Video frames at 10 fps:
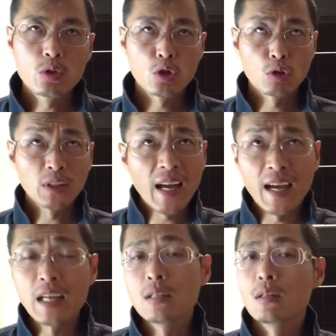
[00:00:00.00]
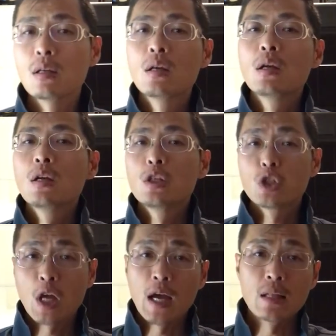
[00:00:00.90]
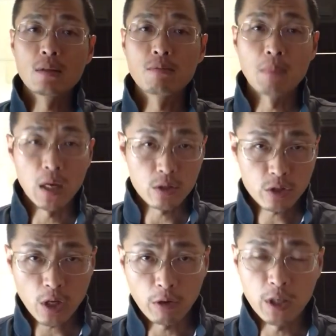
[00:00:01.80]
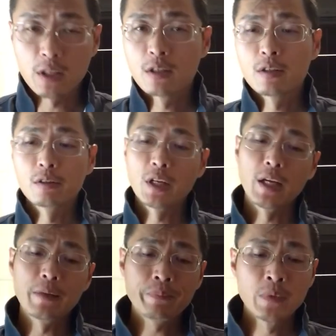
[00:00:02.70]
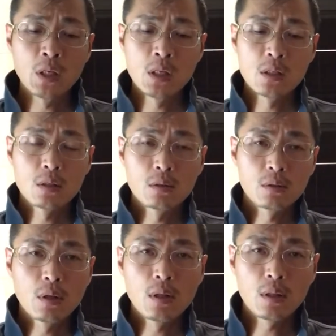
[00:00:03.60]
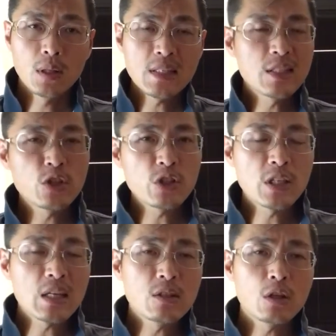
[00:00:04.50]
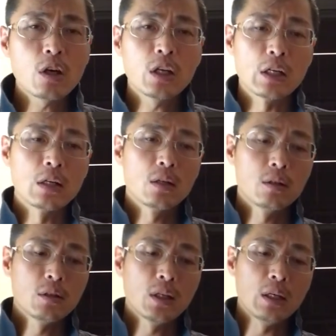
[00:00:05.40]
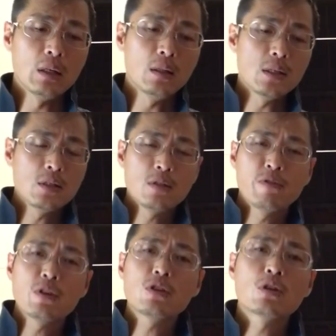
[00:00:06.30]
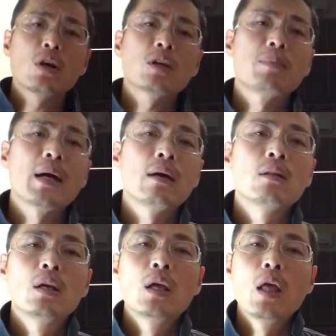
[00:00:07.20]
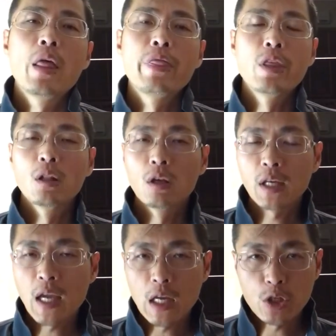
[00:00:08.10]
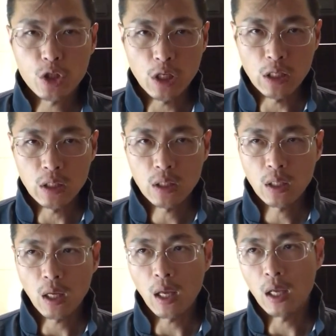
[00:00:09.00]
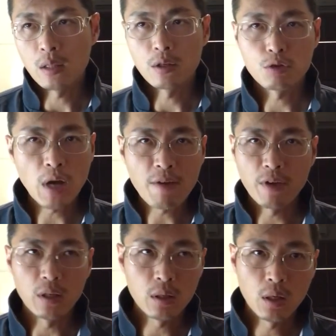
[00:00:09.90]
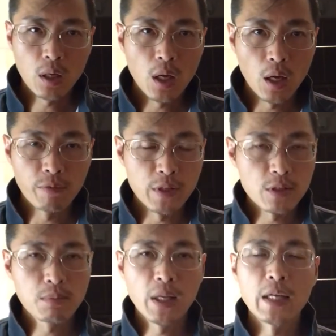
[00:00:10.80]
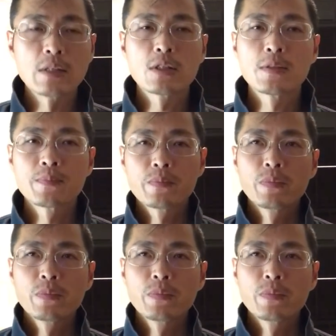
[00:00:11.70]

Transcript: Zhong Tai Chan Monastery. Okay, so let's just get started. Okay, let's first talk about the location and the traffic of this place.